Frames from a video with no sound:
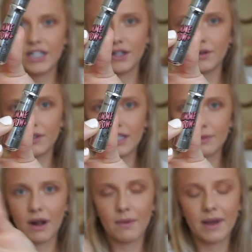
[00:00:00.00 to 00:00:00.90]
to use this
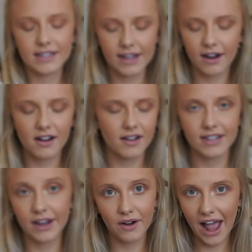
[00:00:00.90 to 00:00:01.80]
brow mascara because
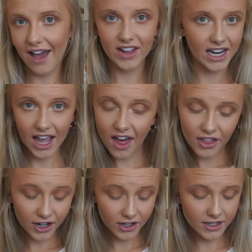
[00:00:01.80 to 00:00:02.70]
I don't have any
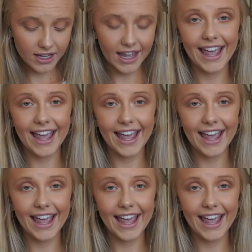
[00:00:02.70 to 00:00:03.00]
others.